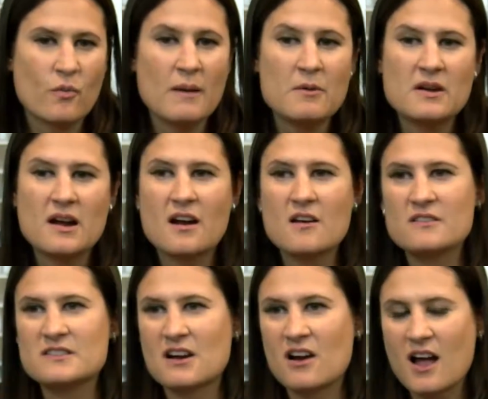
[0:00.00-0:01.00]

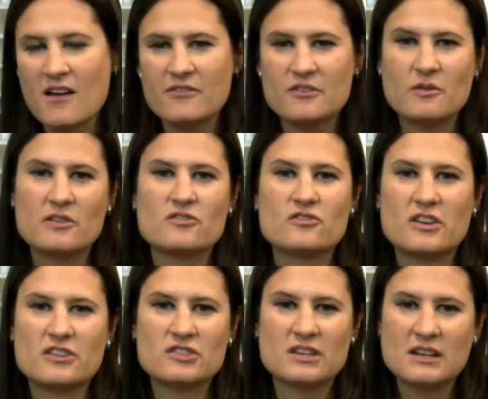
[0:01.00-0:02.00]
webinars, our conference
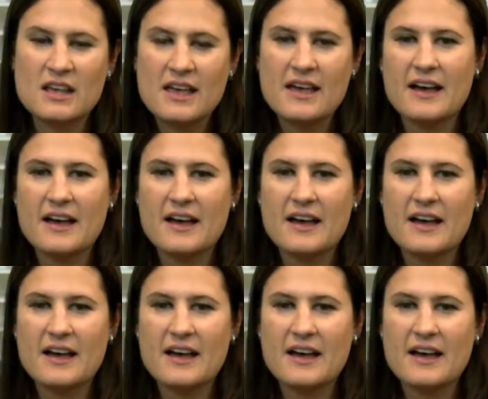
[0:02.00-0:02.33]
registration,